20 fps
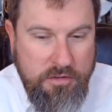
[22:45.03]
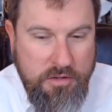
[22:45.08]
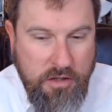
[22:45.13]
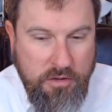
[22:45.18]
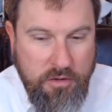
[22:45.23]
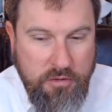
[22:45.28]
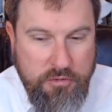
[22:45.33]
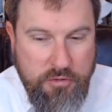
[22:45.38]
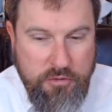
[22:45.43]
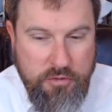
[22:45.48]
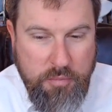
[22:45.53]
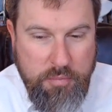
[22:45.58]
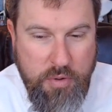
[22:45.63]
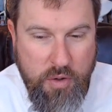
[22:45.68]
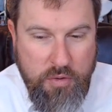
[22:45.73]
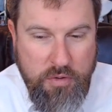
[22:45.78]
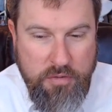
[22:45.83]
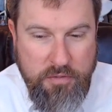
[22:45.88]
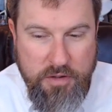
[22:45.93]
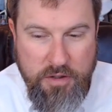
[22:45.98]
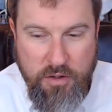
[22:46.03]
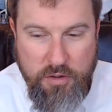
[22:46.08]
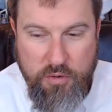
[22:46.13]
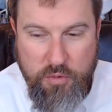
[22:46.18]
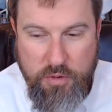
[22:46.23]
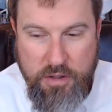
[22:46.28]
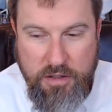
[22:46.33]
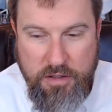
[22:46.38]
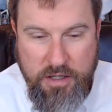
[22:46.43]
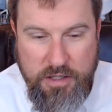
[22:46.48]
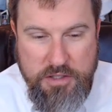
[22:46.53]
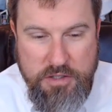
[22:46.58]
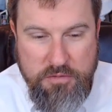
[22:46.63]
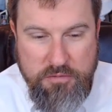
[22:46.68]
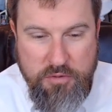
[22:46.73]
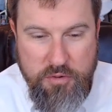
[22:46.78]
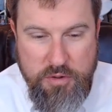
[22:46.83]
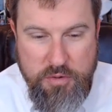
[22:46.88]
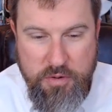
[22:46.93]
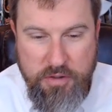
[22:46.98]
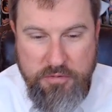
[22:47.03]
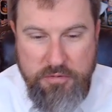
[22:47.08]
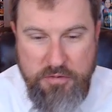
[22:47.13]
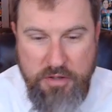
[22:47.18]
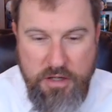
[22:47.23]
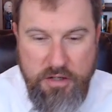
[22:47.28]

Douglas's opponent in the Illinois election for U.S.